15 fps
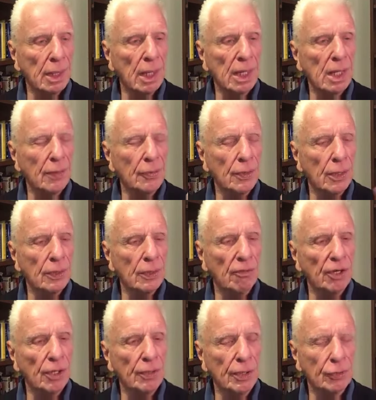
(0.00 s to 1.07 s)
either
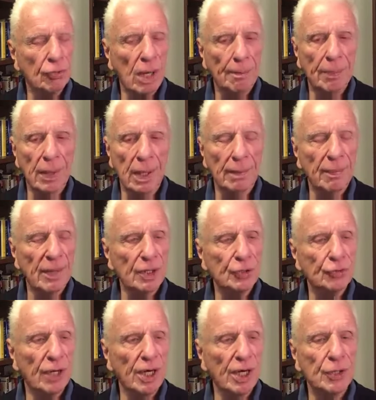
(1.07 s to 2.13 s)
the Trump
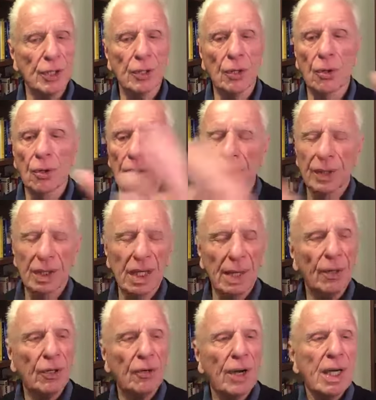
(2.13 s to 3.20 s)
administration or the
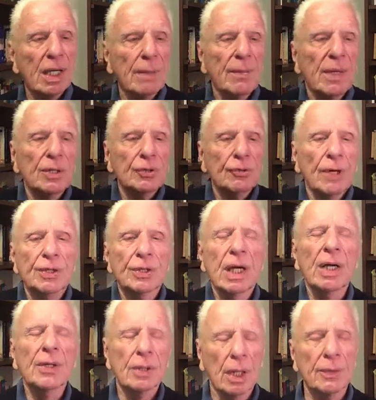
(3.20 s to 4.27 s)
Democratic administration.
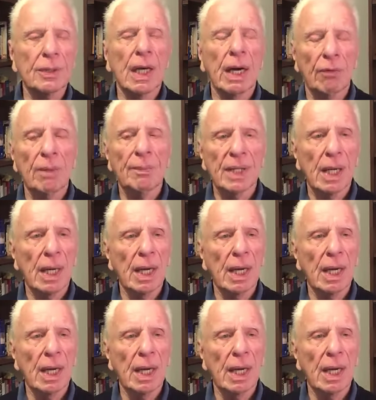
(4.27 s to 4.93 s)
I thought that would be